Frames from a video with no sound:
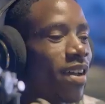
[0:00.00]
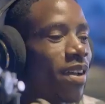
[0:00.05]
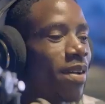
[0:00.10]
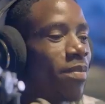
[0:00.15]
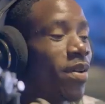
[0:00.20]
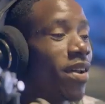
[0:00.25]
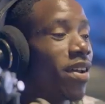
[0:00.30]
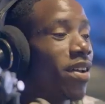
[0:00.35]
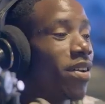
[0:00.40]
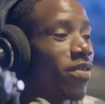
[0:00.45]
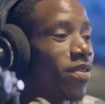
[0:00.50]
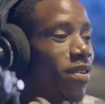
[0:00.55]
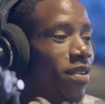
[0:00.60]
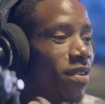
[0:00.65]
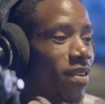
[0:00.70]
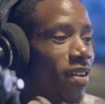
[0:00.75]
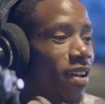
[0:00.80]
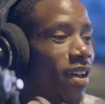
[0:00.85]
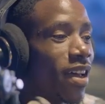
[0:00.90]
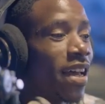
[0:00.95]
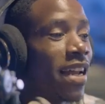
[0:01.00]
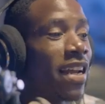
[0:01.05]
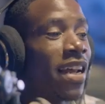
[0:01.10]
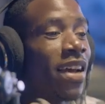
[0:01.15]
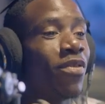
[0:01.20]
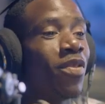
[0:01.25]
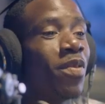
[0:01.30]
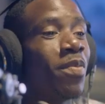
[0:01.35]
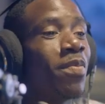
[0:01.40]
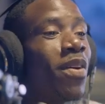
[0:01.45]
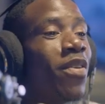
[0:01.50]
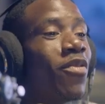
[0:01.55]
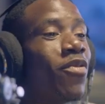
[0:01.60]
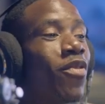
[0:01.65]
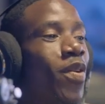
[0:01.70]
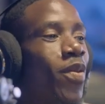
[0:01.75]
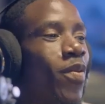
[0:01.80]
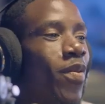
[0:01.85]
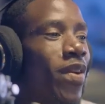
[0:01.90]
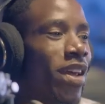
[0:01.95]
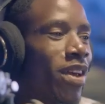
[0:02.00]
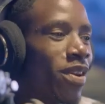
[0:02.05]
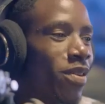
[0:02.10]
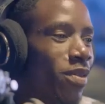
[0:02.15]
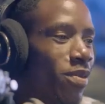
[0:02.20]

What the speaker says: I'm making it for and I have my phone with it